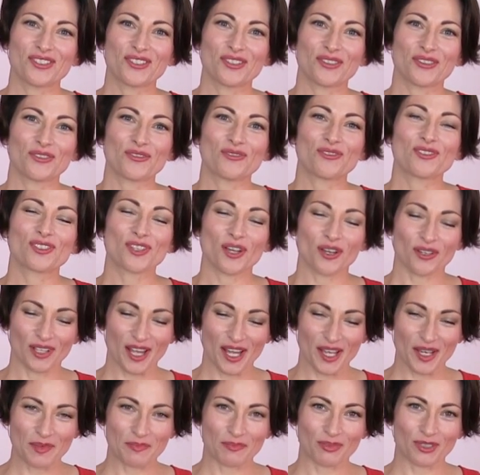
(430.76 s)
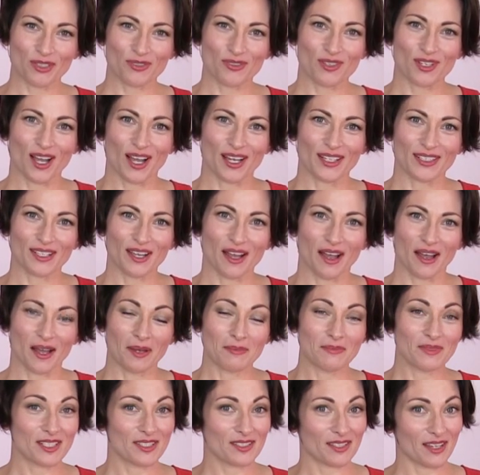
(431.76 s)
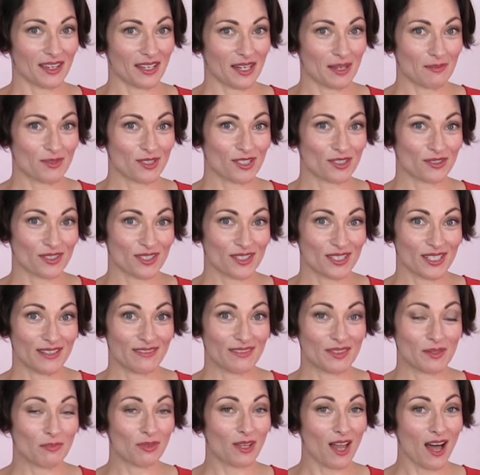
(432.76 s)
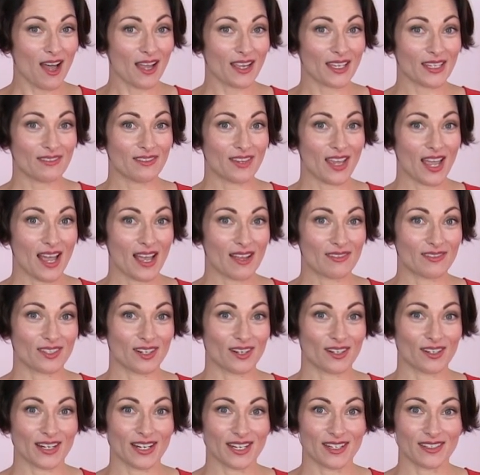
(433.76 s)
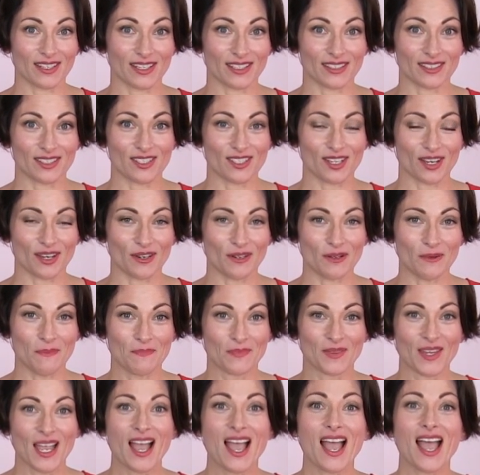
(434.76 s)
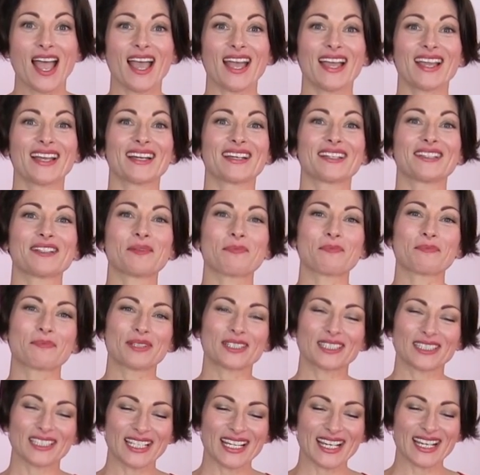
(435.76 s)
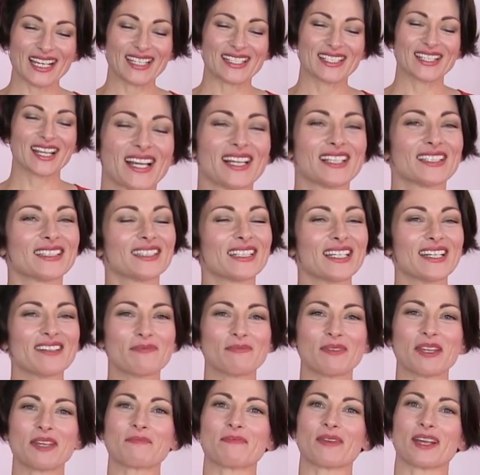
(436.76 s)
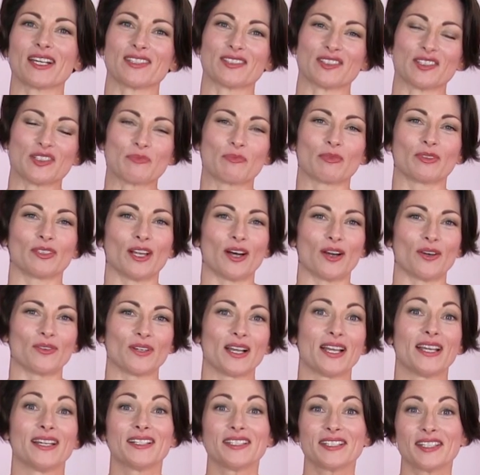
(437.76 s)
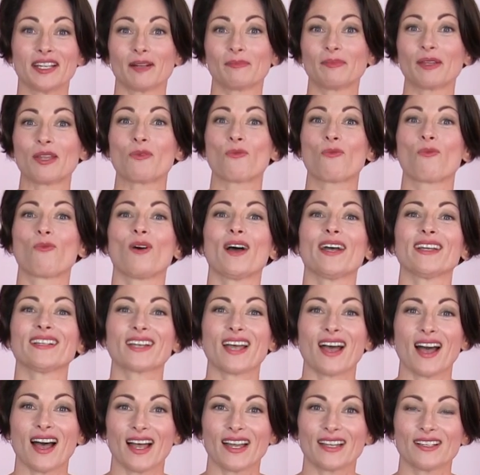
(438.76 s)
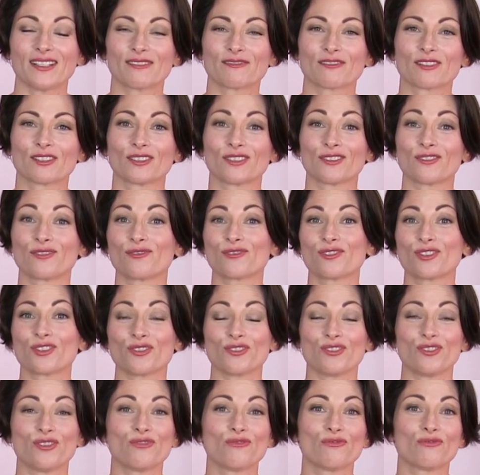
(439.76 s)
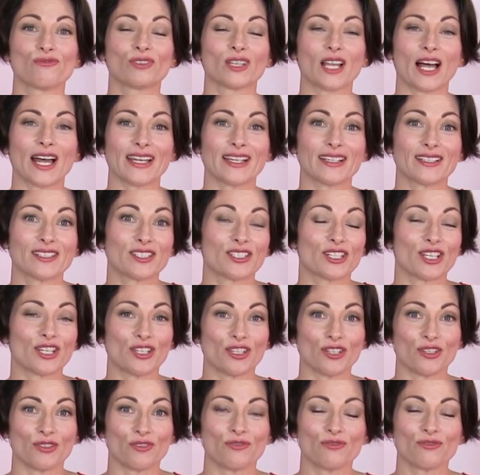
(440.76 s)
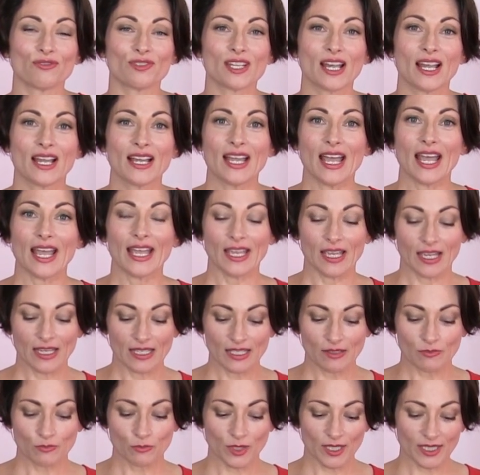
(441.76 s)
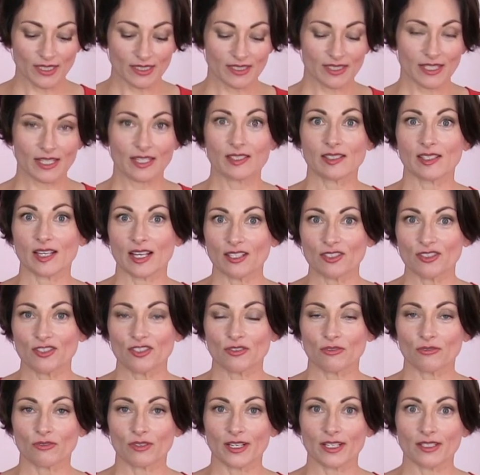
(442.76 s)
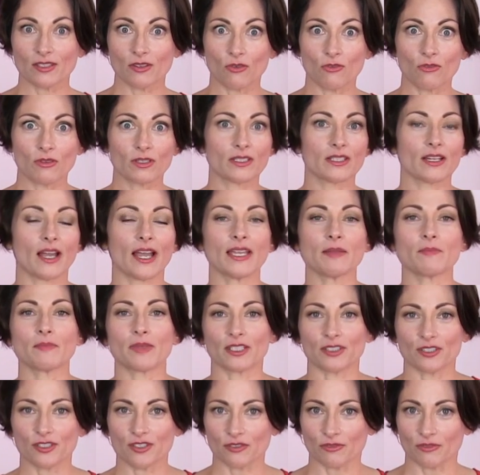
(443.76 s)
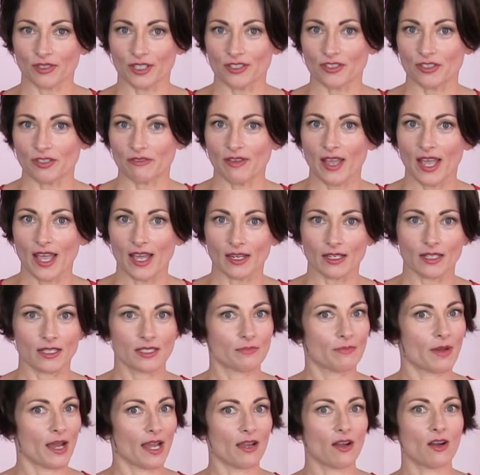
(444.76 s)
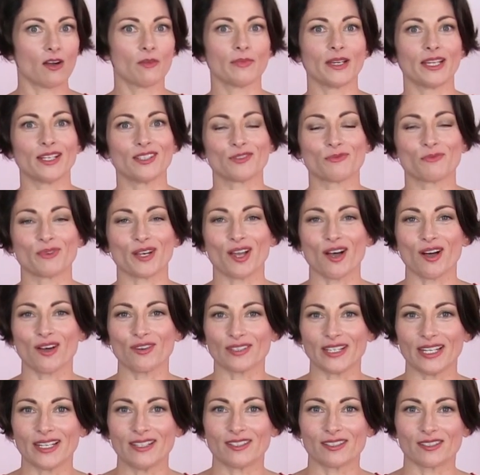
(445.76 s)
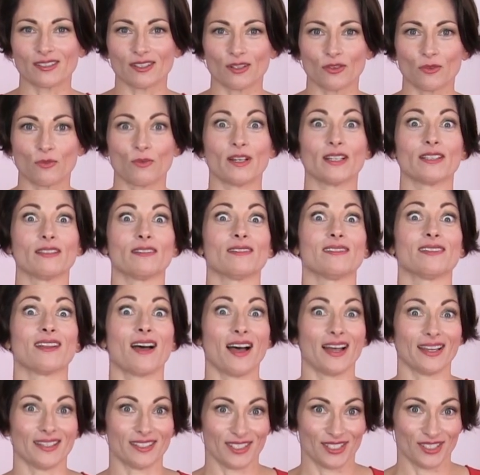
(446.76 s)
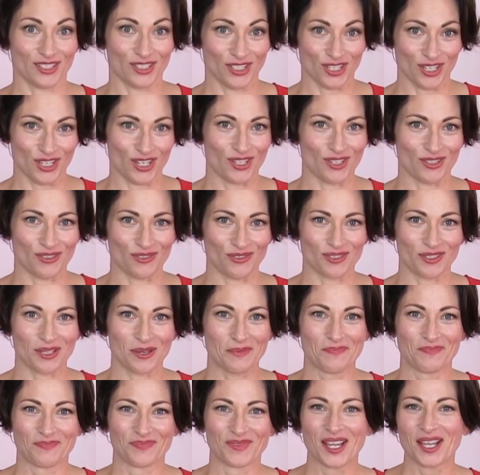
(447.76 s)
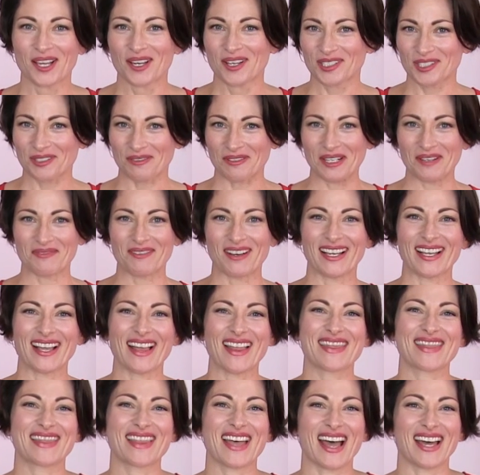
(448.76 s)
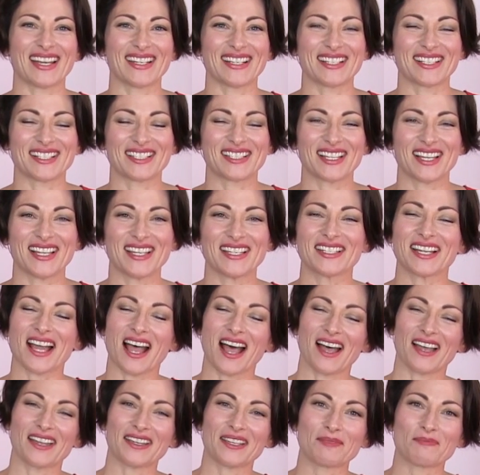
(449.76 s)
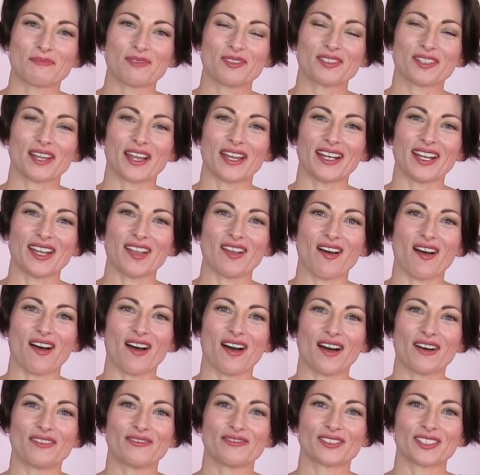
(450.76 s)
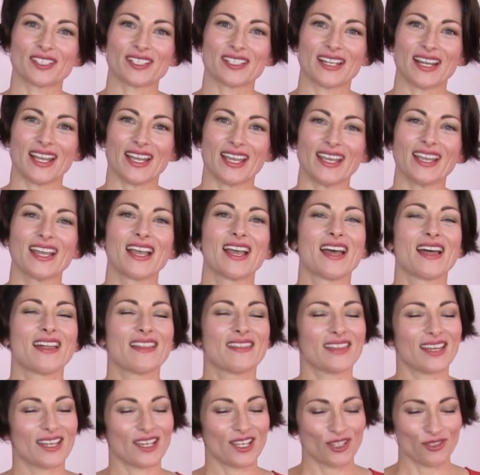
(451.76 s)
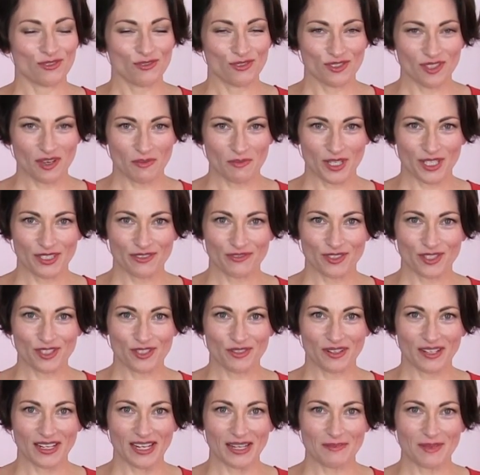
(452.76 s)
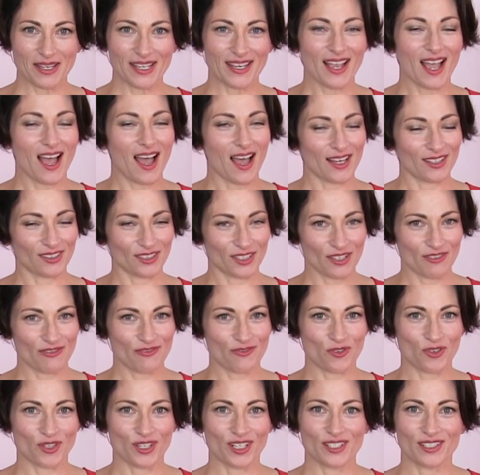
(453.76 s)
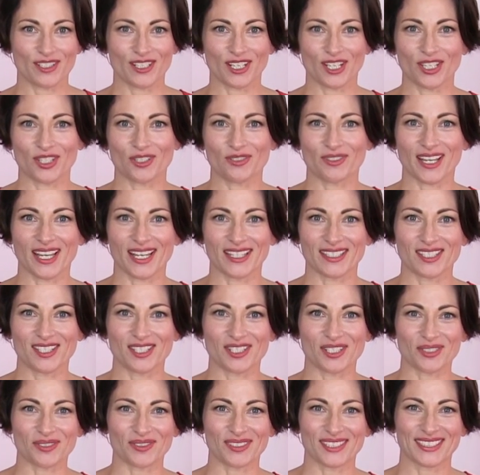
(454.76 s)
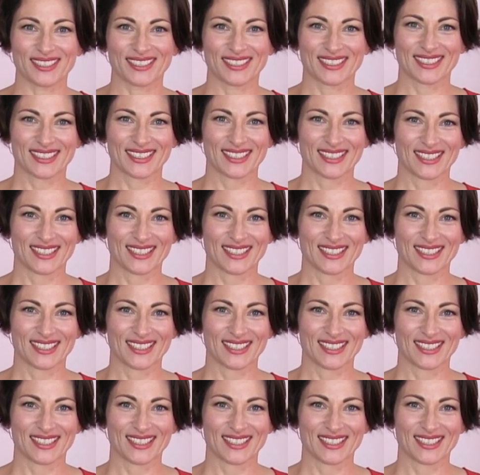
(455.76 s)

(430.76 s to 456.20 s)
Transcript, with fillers: to sew like a pro dot com to sign up to receive the blog if you haven't already done so. And please leave me a message below. Tell me what kind of glues you like to use and what success stories or nightmare stories you've had, because by all means, we all need to know what not to use. So anyway, that is it. I am signing off for today. Thank you so much for joining me. I look forward to seeing you again soon.